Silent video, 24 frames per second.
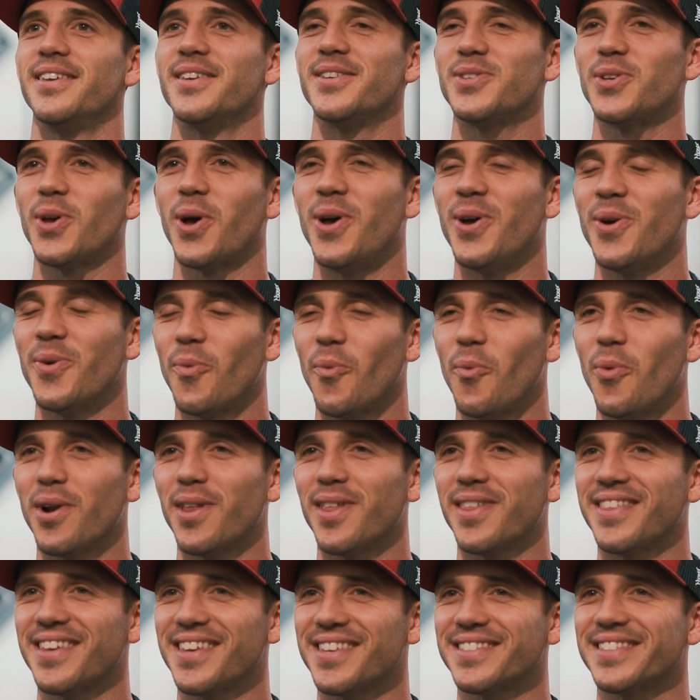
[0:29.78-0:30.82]
So one
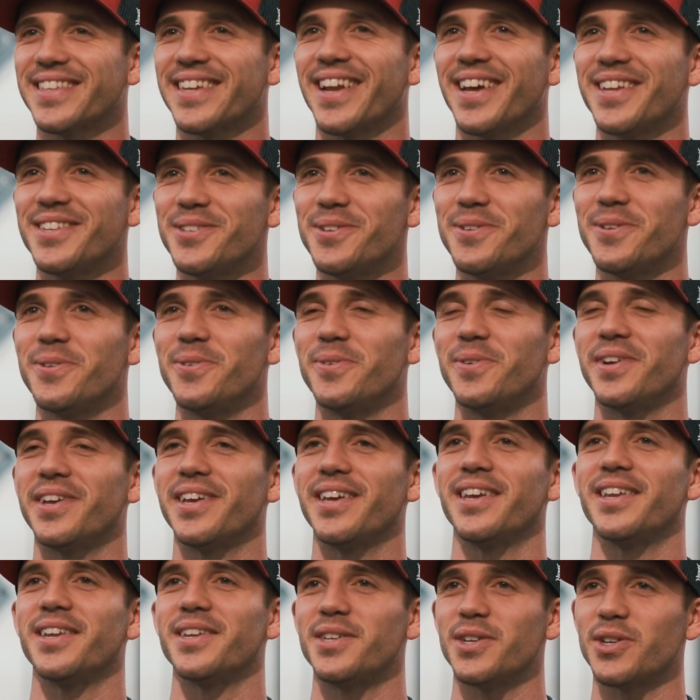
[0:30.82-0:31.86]
of the things that I do,
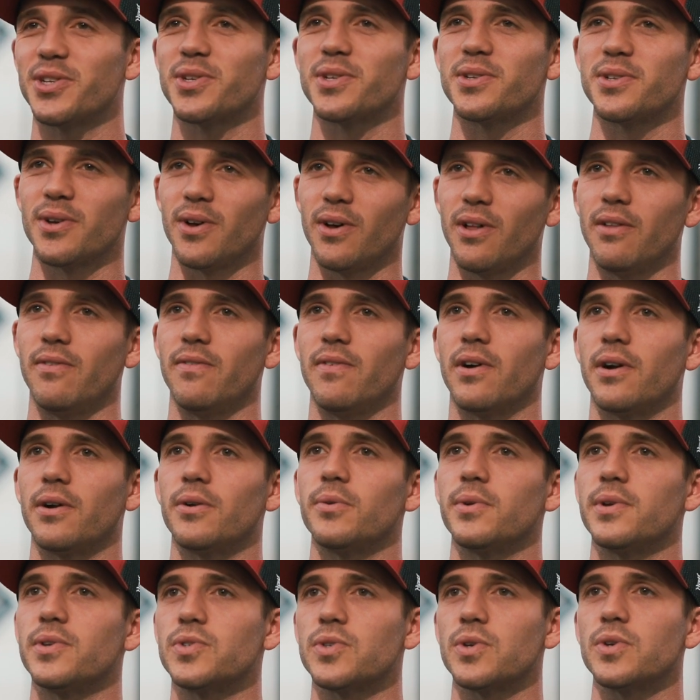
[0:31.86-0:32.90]
in addition to all of our
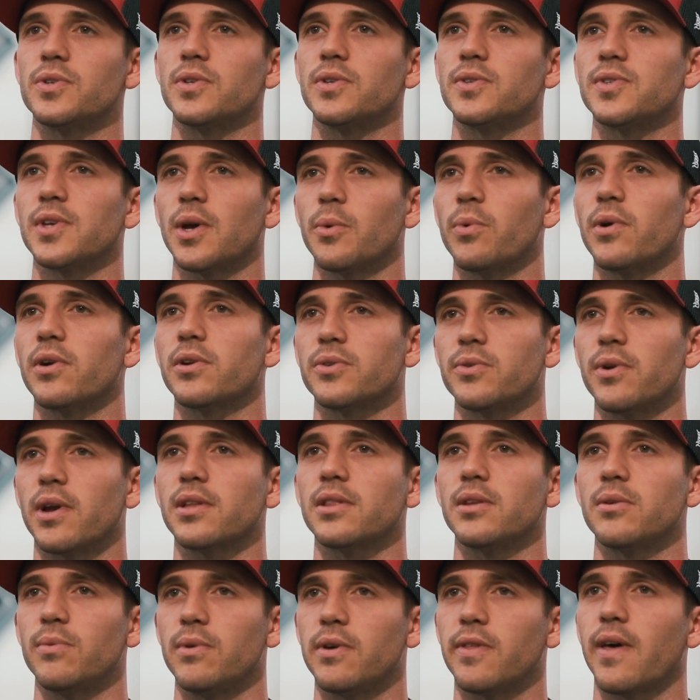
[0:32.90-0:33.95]
research, is I work
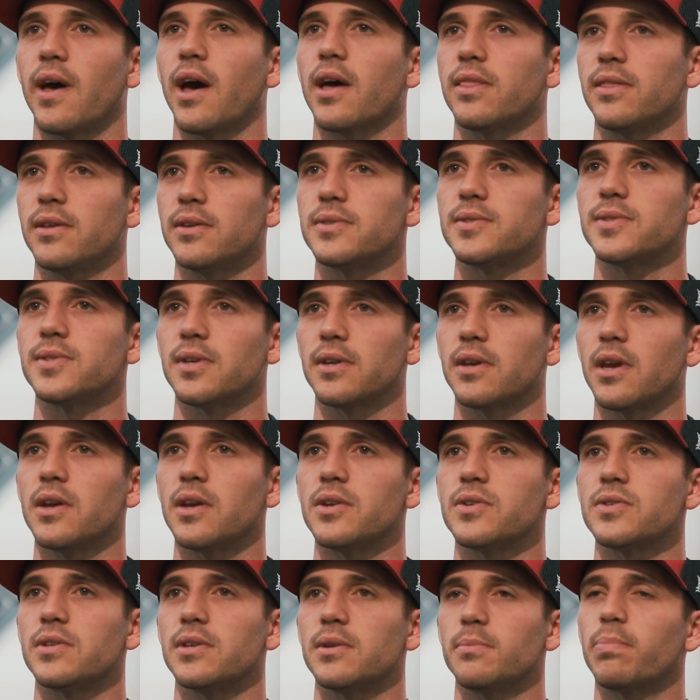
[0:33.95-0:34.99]
directly with athletes
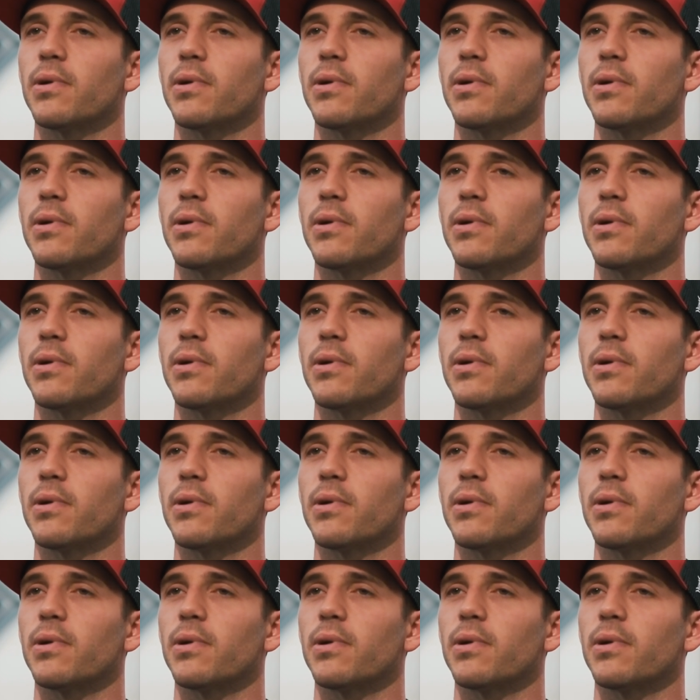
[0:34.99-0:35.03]
occasionally,